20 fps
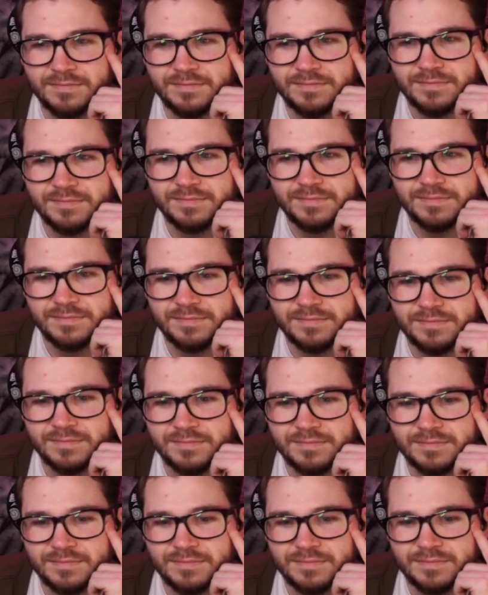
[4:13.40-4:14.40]

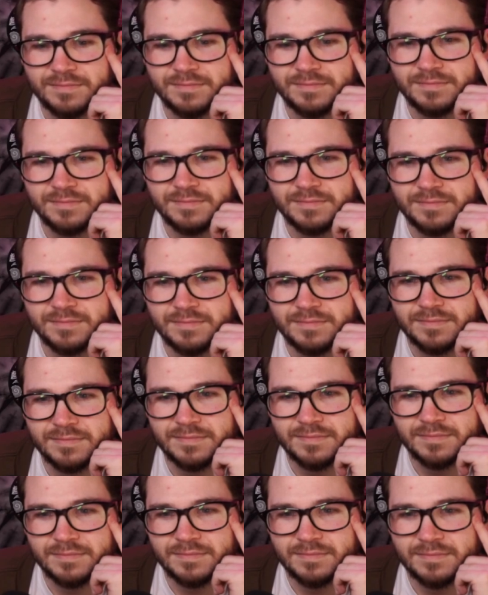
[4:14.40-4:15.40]

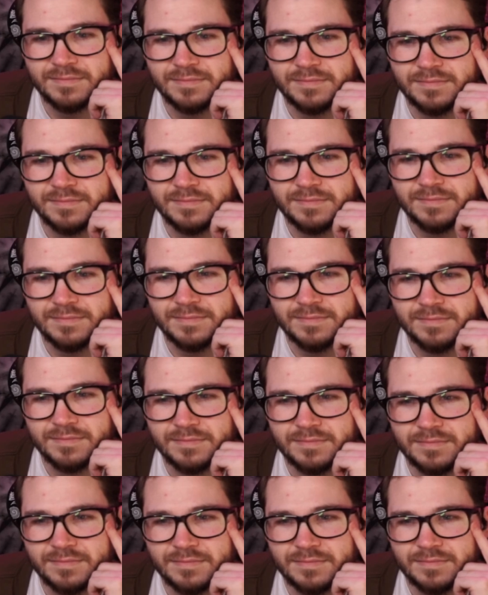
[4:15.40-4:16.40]

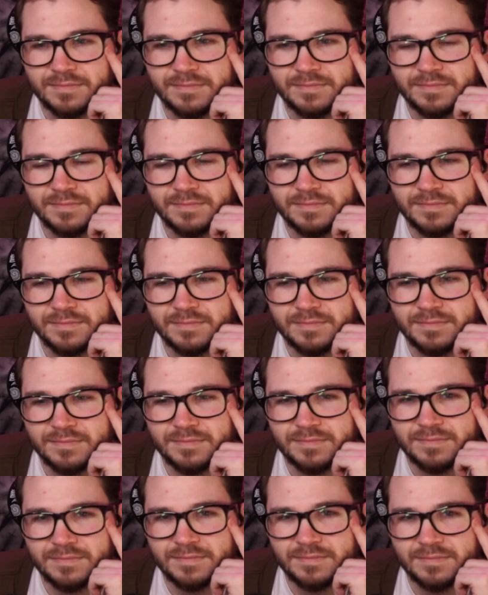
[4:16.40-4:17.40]

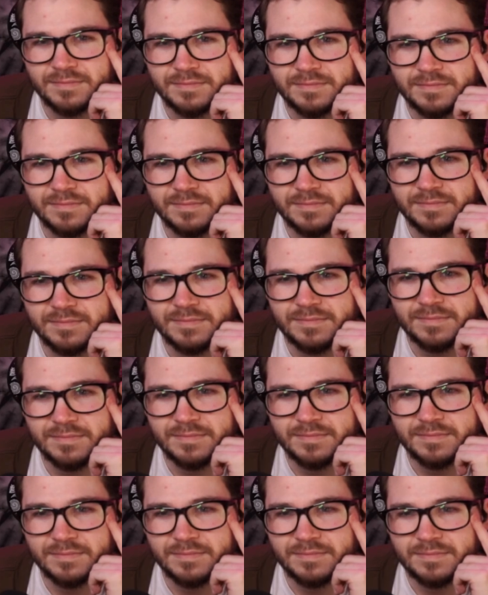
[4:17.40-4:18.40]

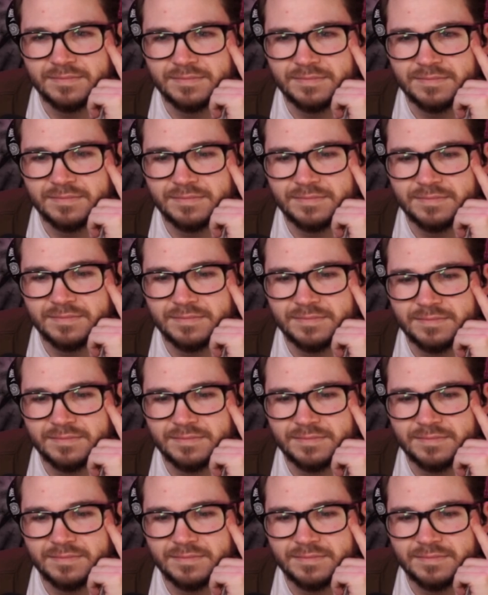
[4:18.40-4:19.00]
No one is speaking in this clip.